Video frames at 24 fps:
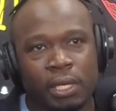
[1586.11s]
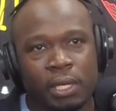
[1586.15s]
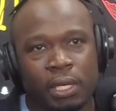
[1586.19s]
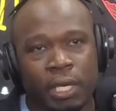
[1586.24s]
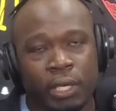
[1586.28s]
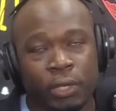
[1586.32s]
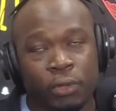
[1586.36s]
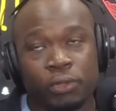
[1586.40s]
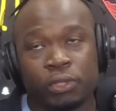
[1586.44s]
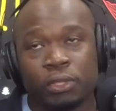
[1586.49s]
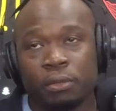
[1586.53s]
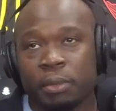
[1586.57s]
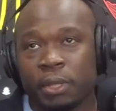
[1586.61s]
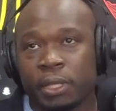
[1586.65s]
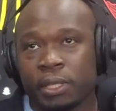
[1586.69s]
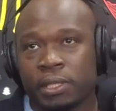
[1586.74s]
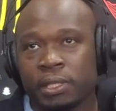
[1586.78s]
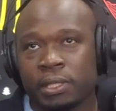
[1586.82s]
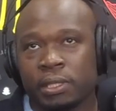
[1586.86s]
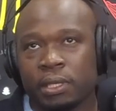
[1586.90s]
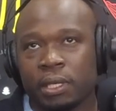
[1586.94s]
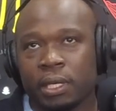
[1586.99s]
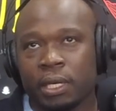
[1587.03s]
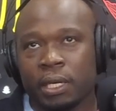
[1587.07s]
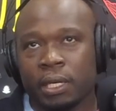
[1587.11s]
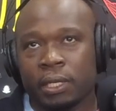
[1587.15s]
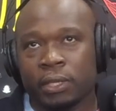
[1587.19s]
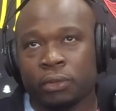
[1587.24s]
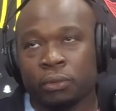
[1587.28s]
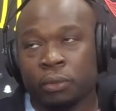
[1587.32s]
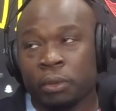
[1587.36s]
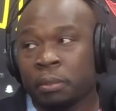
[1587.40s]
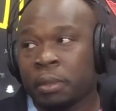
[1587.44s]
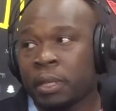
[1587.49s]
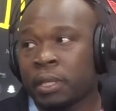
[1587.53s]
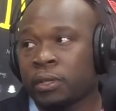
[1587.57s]
It used to be a
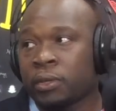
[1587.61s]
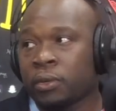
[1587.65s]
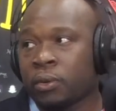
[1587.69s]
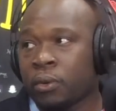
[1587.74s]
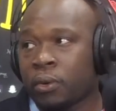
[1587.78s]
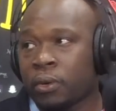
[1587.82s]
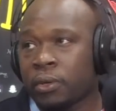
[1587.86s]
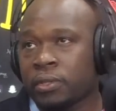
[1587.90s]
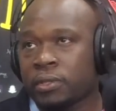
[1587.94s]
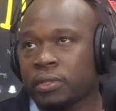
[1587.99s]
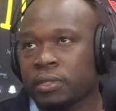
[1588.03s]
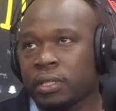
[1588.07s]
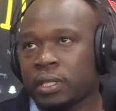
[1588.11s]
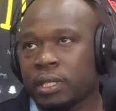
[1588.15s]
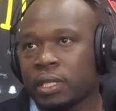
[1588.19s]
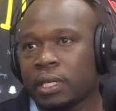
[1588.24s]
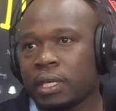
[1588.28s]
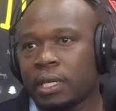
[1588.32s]
3-month course,